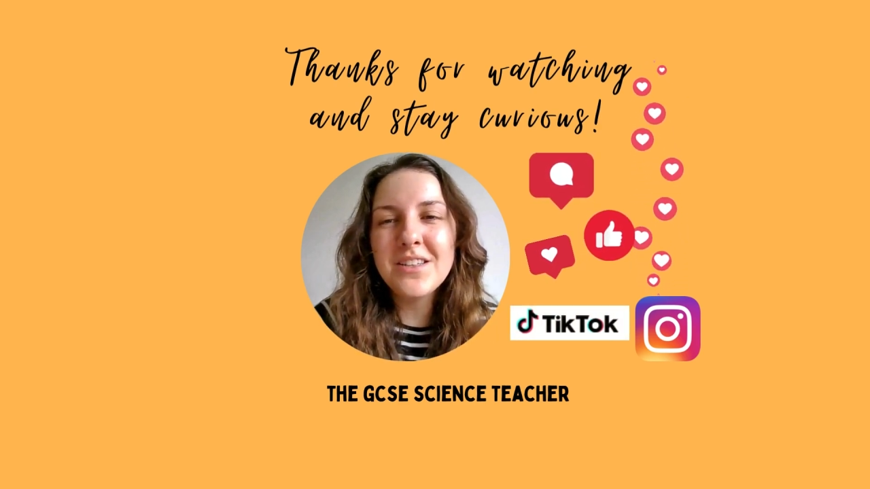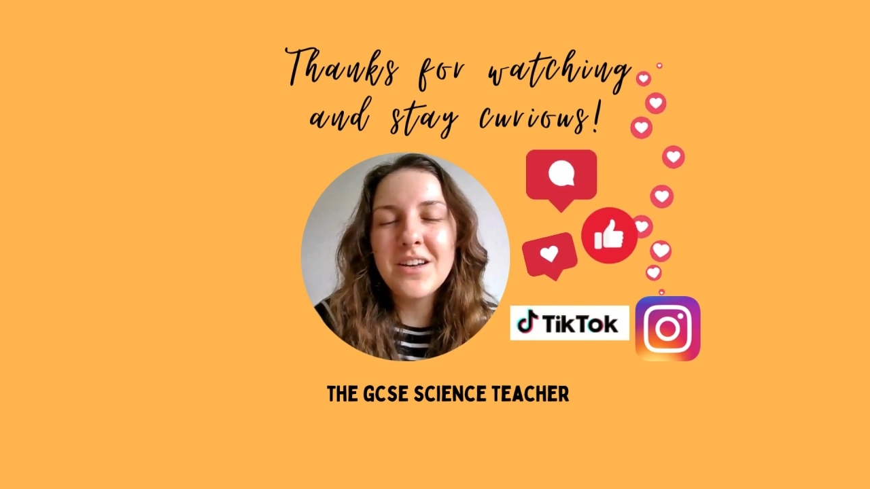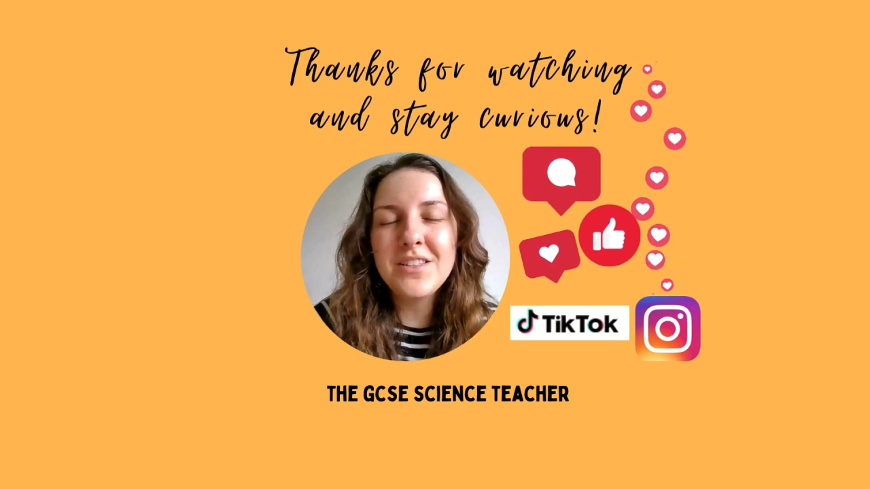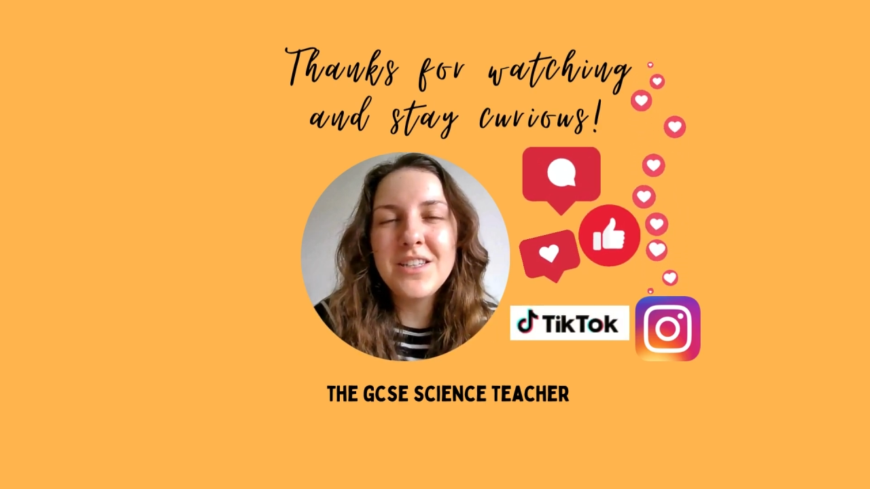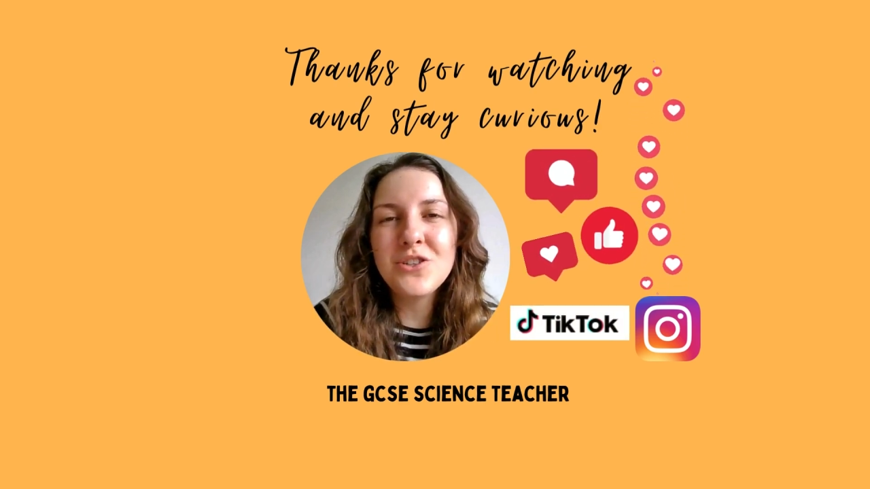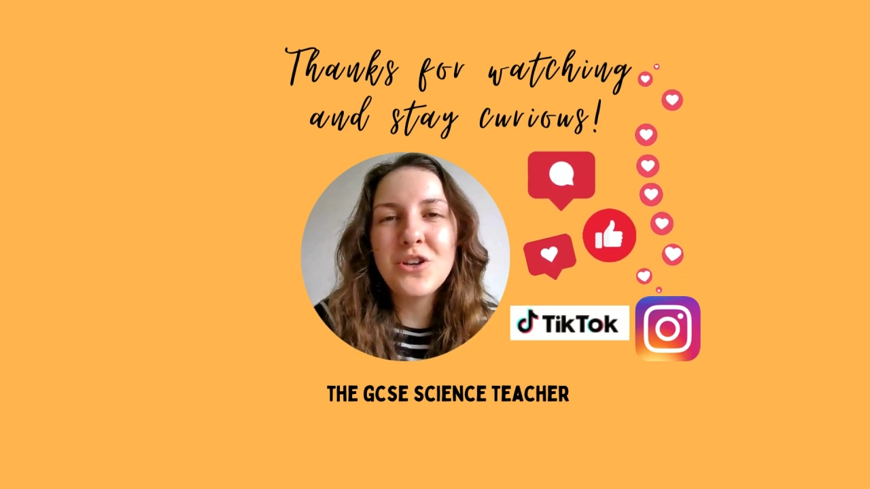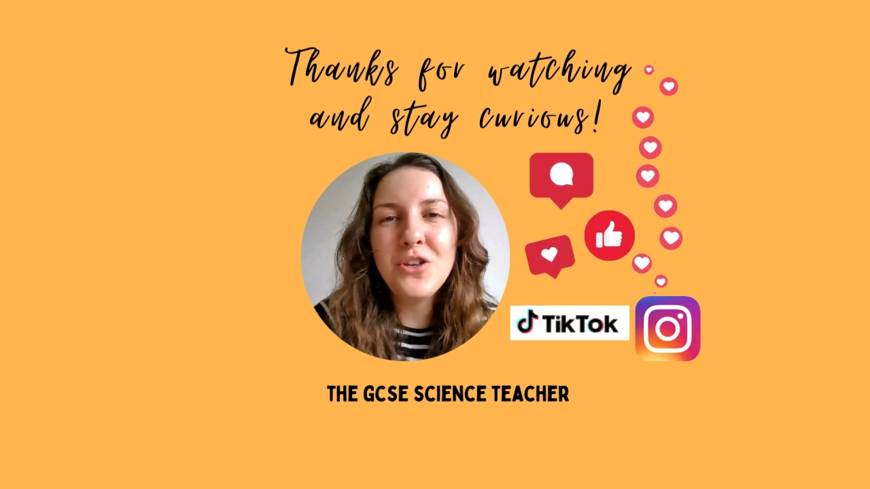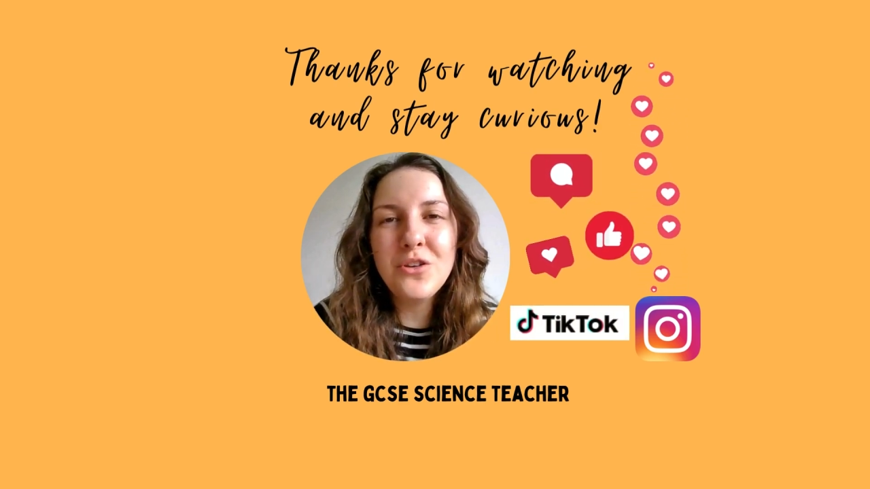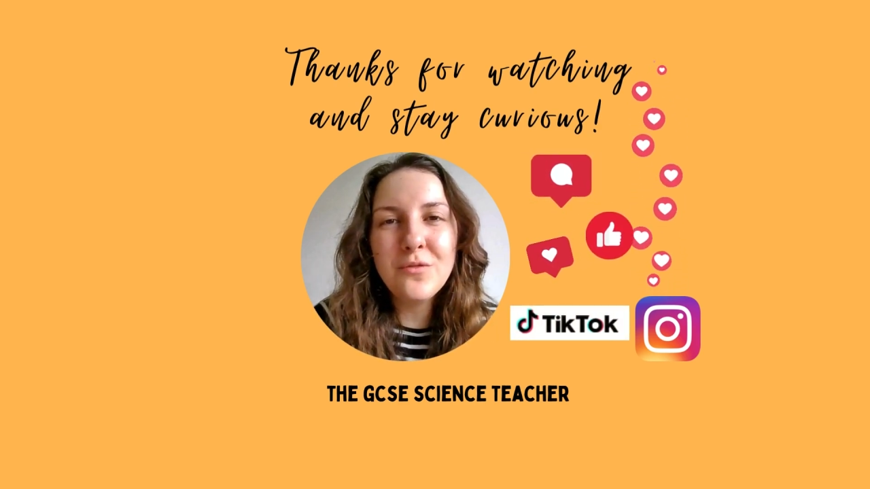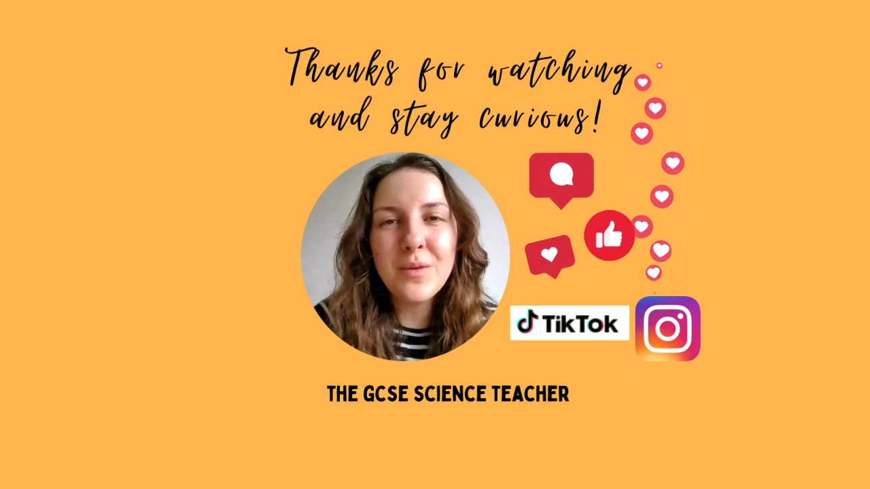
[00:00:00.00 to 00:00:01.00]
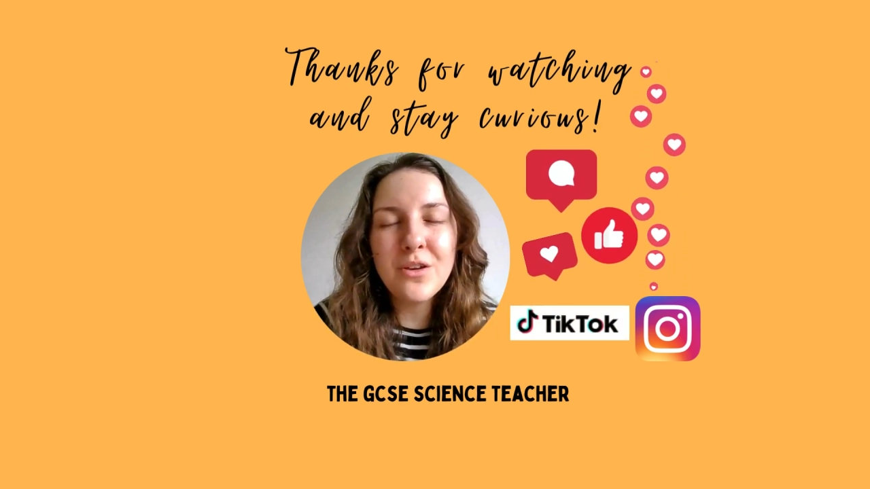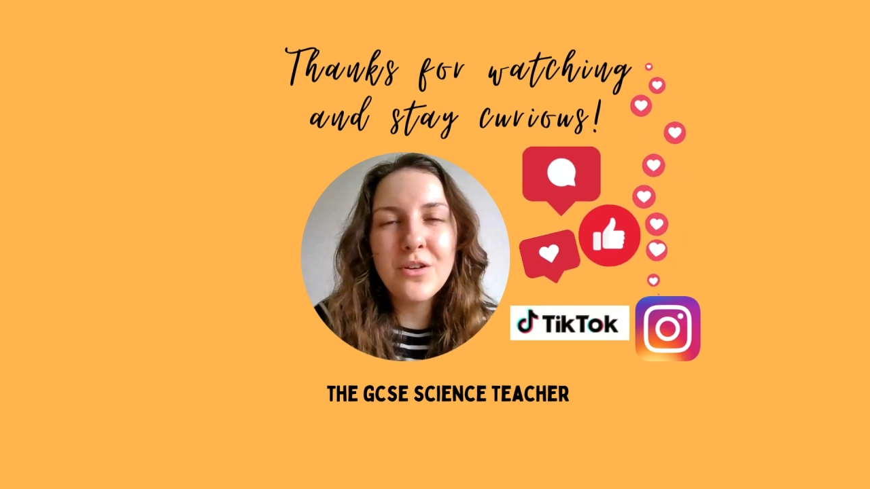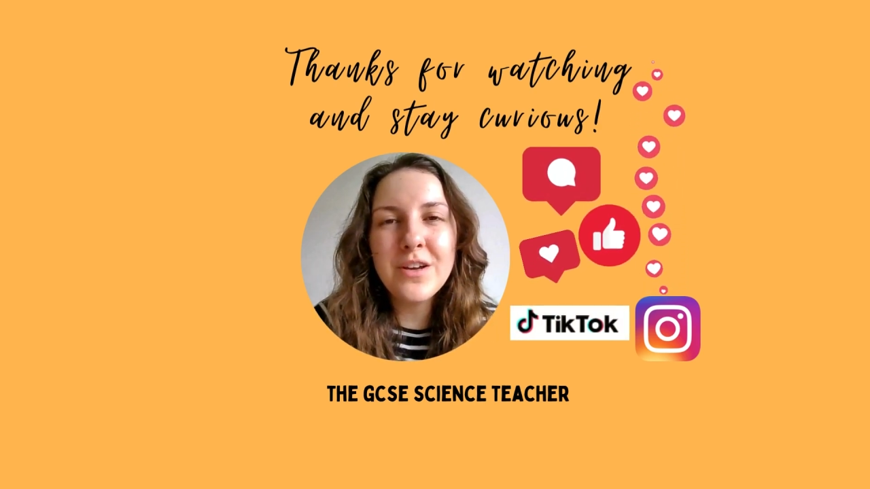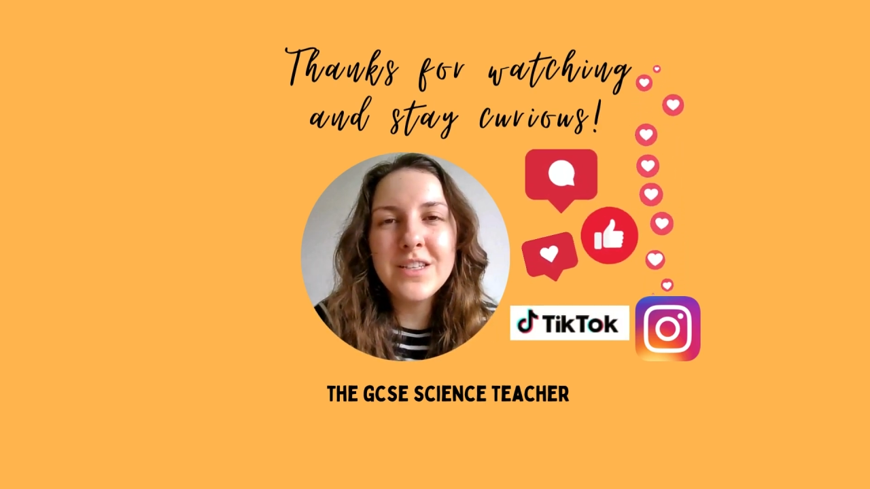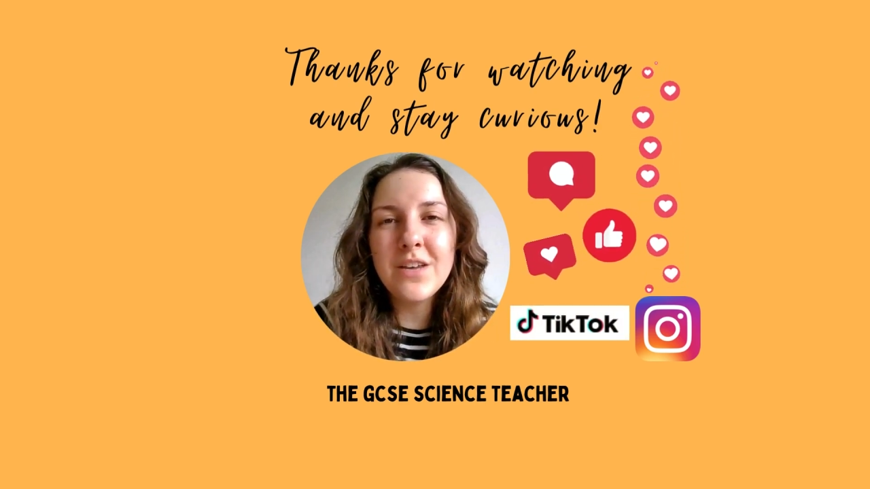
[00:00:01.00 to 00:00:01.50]
science teacher and you have been
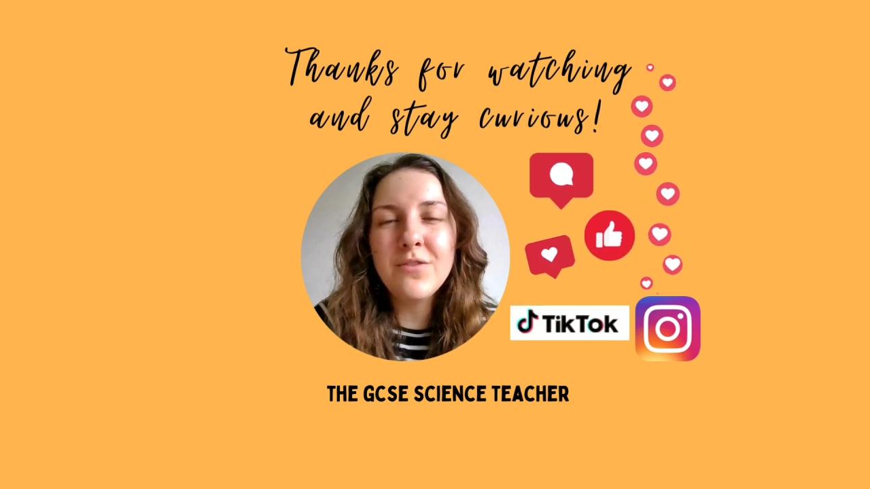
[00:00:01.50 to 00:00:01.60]
curious.